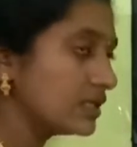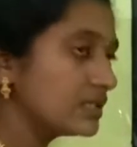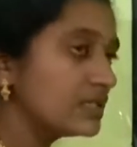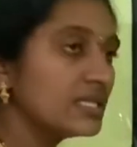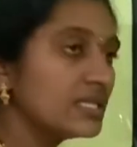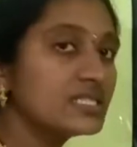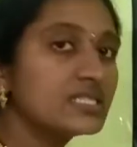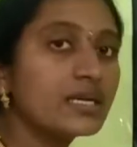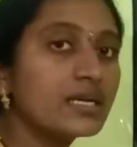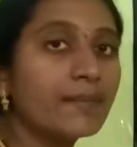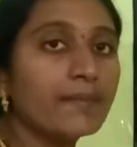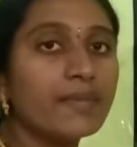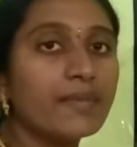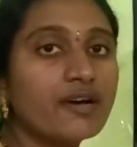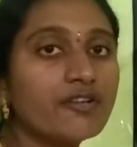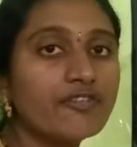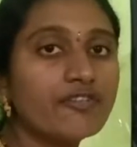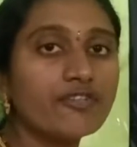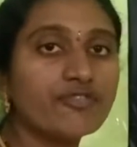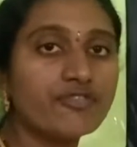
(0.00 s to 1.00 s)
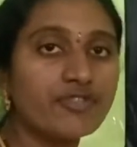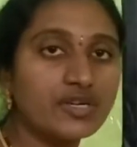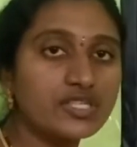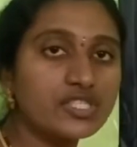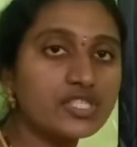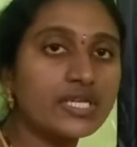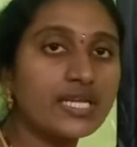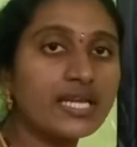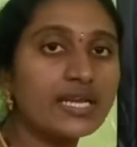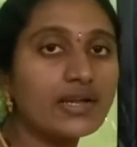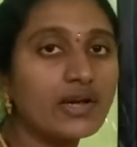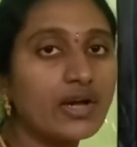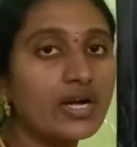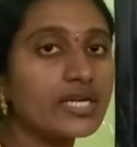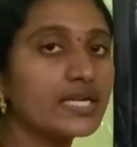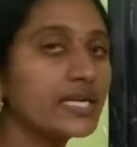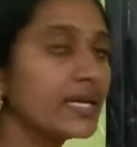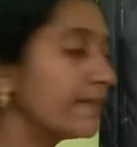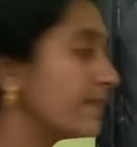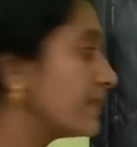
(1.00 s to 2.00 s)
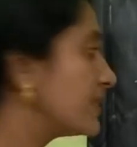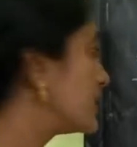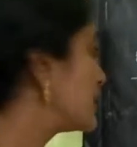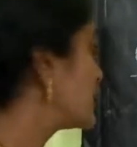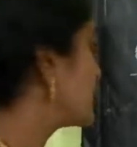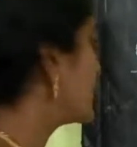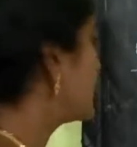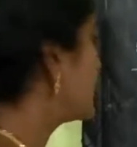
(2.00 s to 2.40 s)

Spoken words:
The sum of first n odd numbers